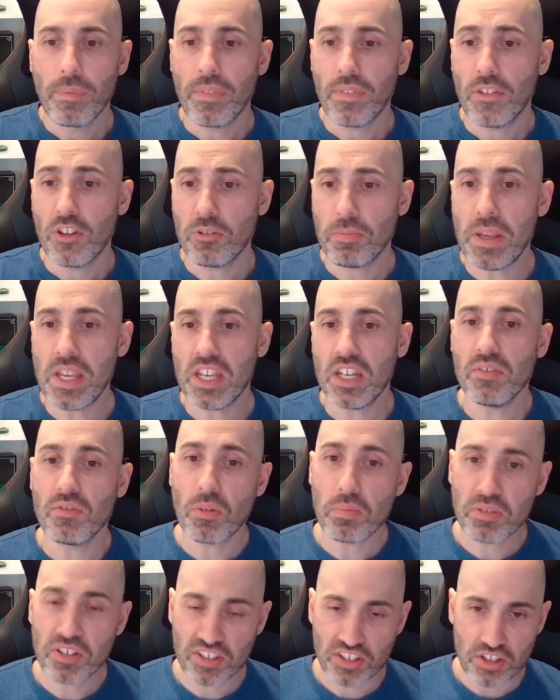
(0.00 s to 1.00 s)
Speaking of
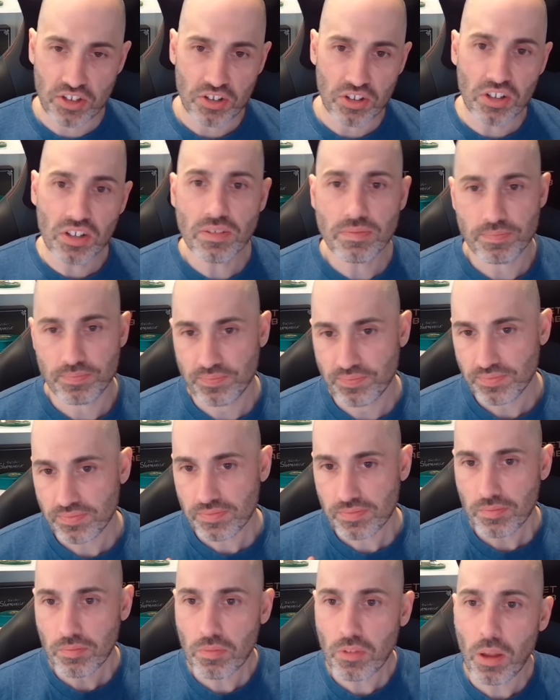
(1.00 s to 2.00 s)
obscure,
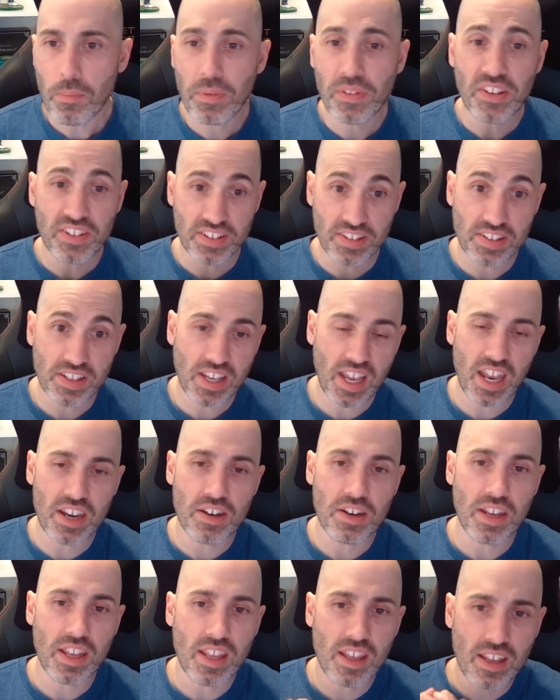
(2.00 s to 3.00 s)
but this is
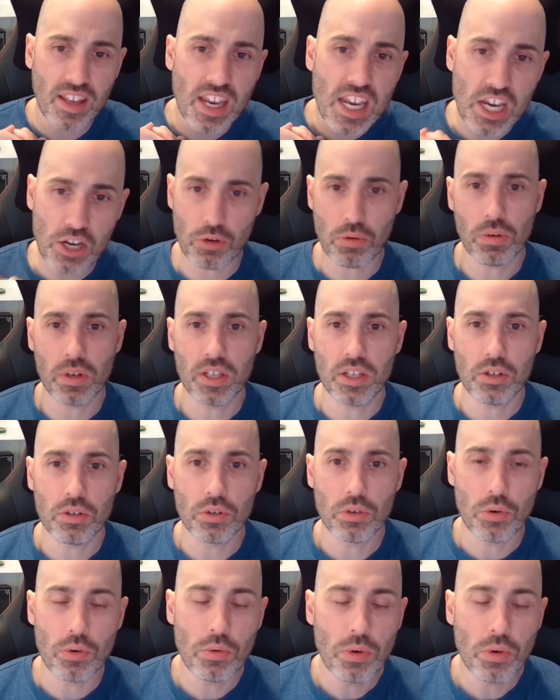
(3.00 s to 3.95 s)
again equally cool,